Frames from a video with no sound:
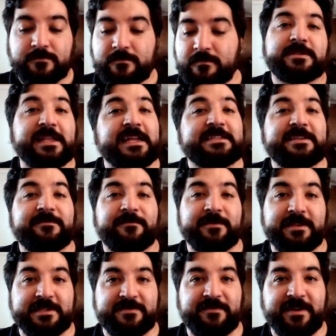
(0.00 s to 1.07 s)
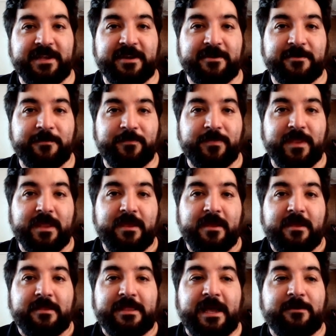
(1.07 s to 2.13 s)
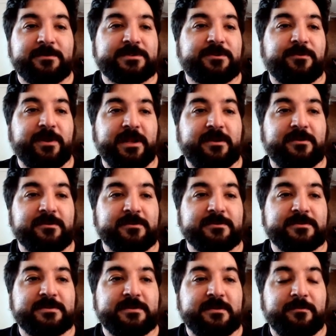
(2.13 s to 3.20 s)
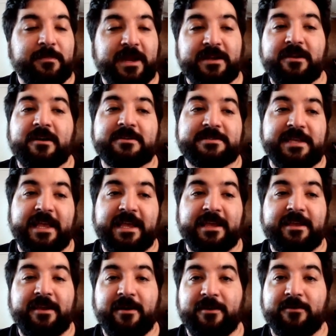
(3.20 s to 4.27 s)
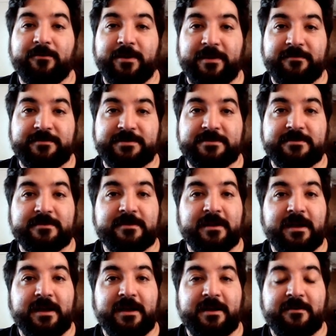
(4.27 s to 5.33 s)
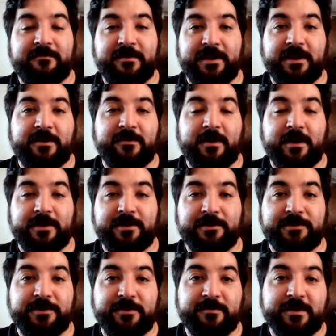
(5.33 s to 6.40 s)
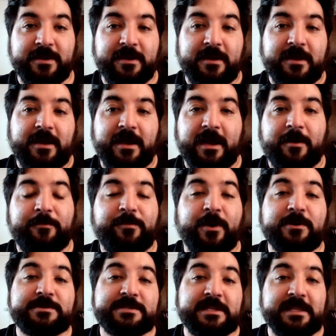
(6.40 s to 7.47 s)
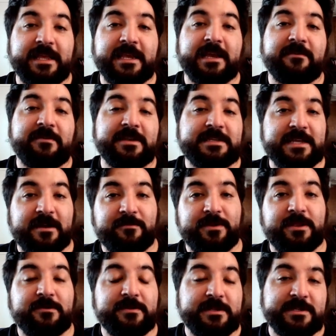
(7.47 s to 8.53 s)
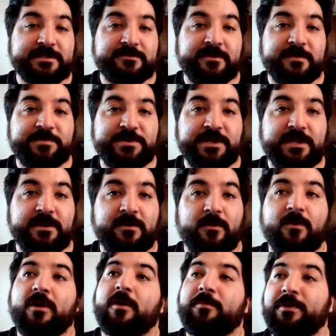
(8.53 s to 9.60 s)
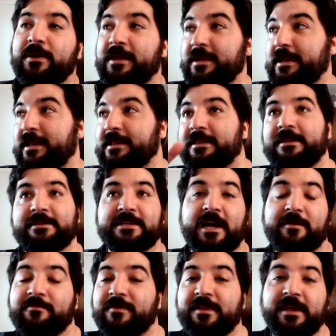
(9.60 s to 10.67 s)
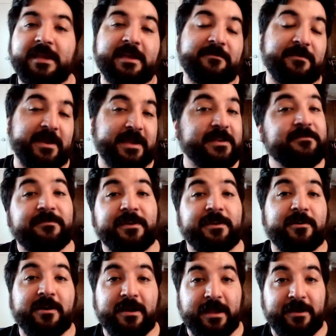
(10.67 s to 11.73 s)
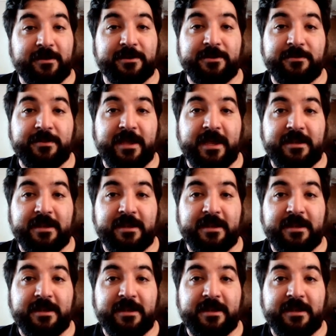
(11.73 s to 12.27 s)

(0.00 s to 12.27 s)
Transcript: That's it for this video. That was Critical's My Dogs Hate Keanu Reeves video on YouTube. I'll post a link of it down below in the description, or I'll put it in the top thing if I can figure out how to do that.